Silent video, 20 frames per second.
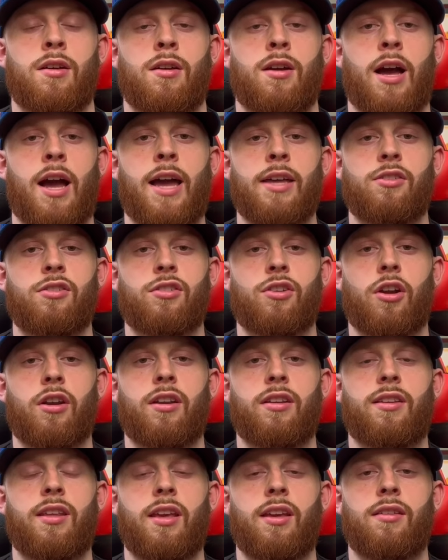I had
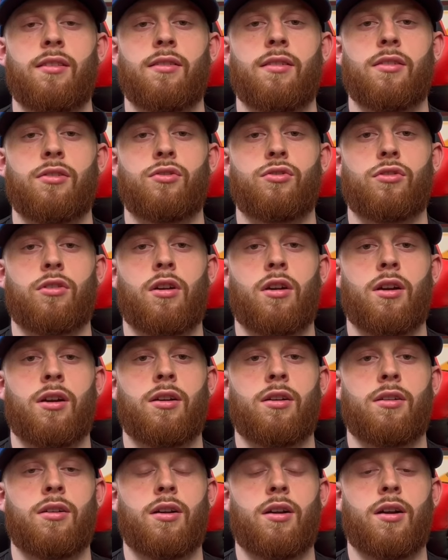started taking this drug.
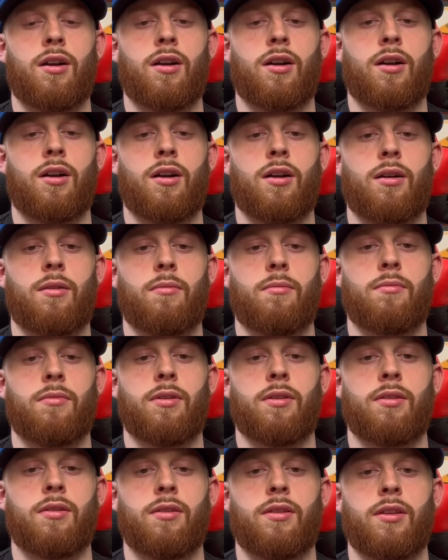Um,
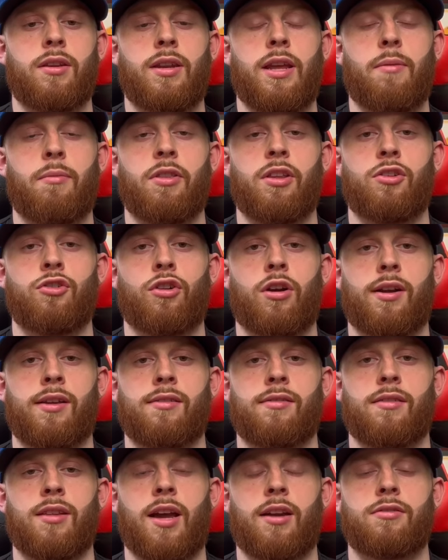the name of the drug
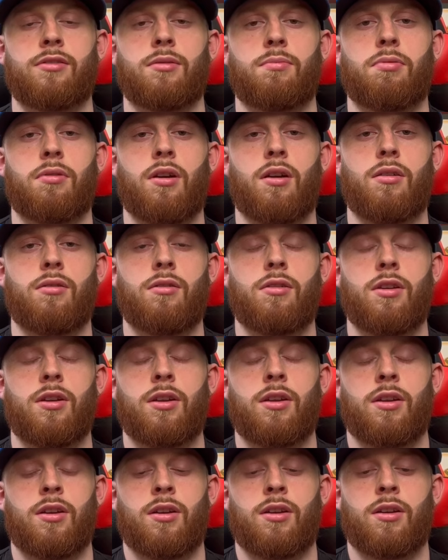is Lexapro.
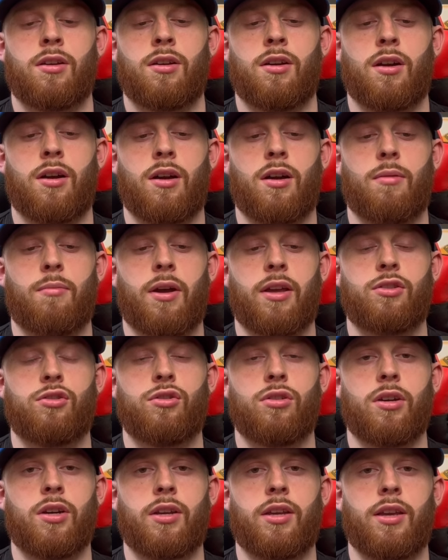Um, I
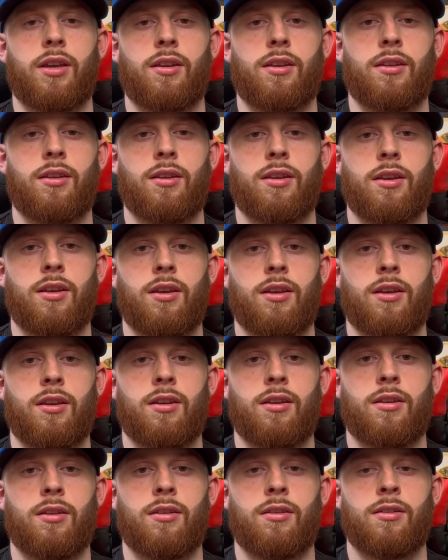took it
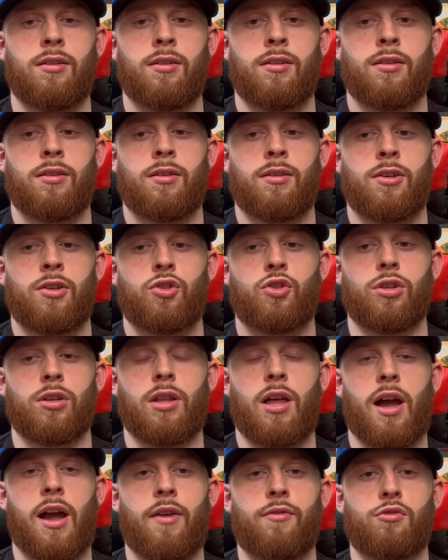in
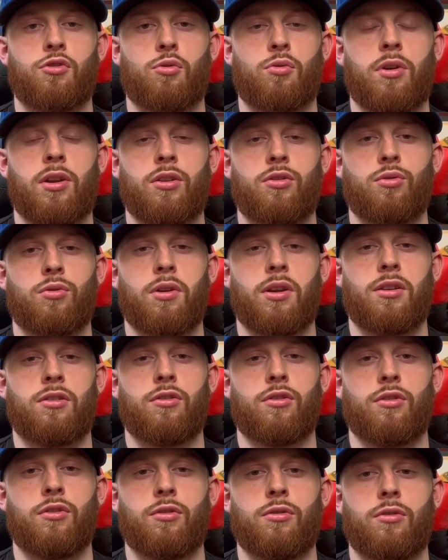July of
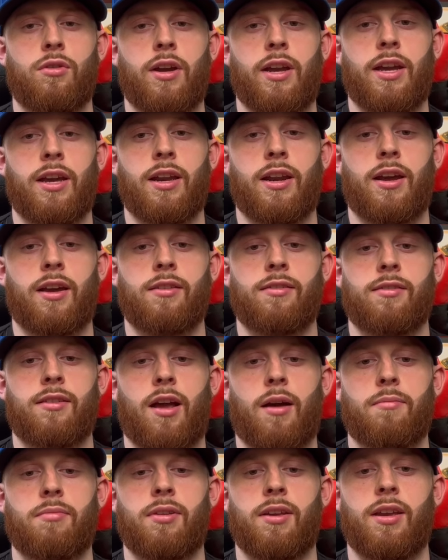2022 and I
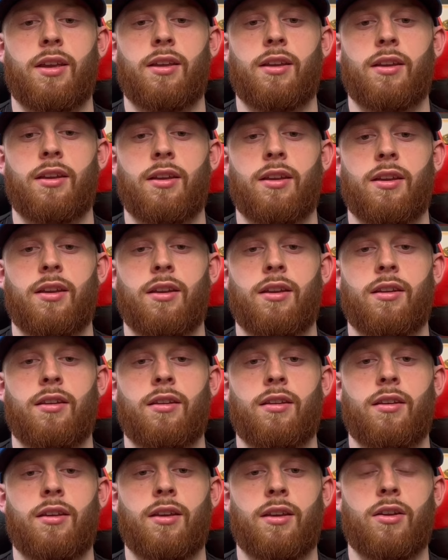stopped taking it in,
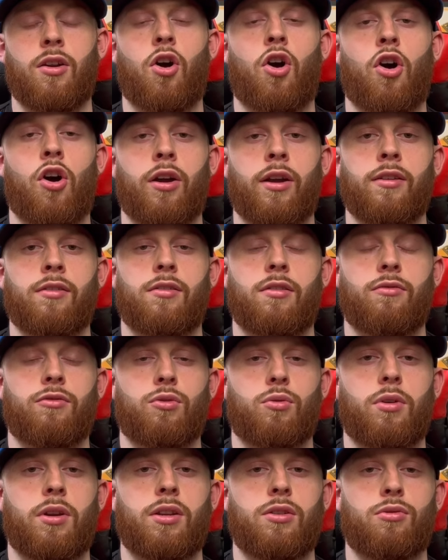in, in August of
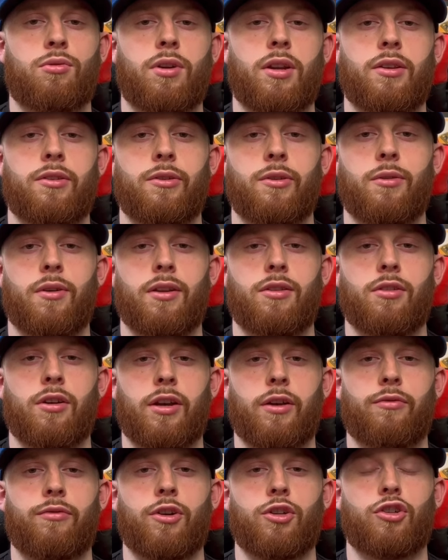2022. I took
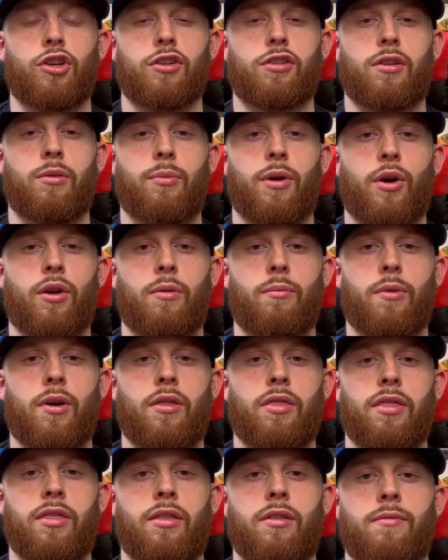it for just about a month.